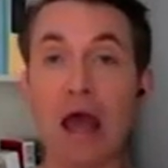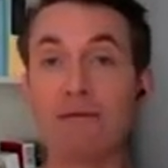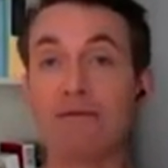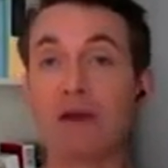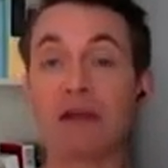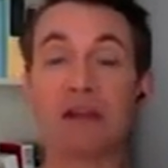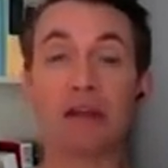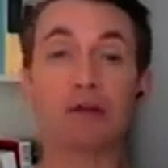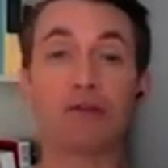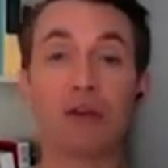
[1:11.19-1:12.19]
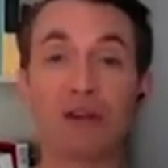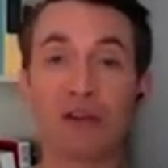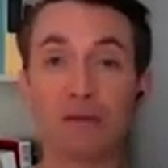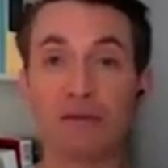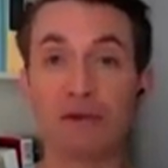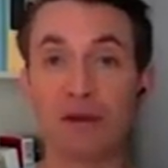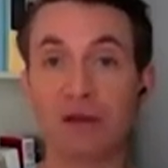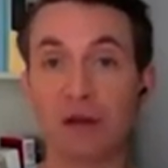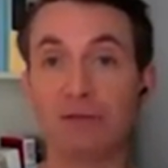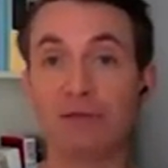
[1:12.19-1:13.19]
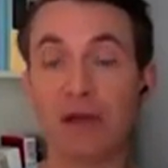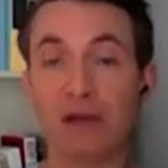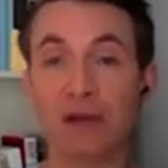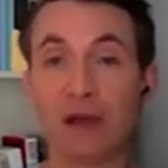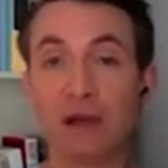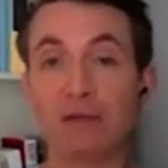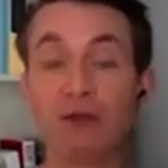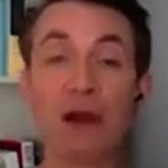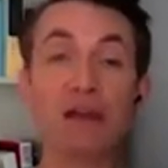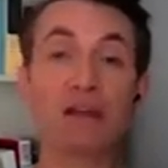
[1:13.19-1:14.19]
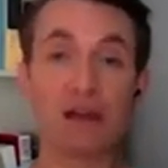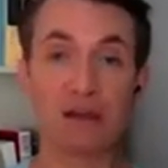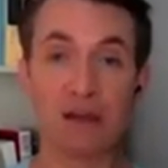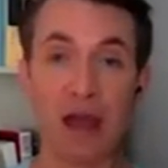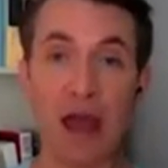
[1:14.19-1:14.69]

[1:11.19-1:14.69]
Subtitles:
every single criticism of herself is racist.